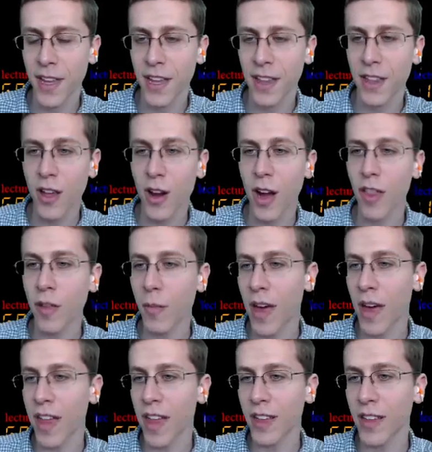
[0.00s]
There are other
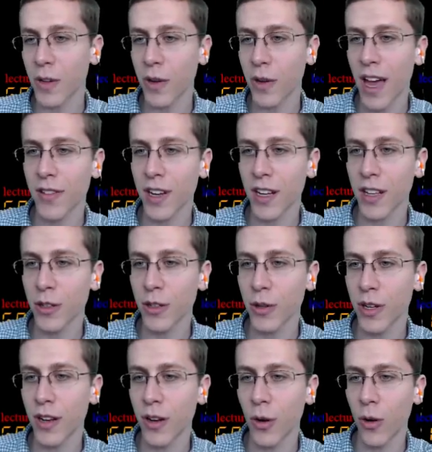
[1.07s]
methods that we haven't
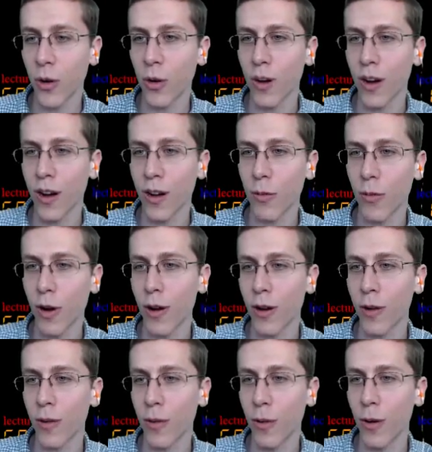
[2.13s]
included. Oh, whoa,
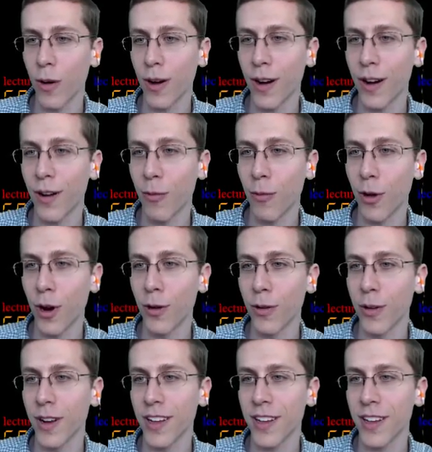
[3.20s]
whoa, whoa.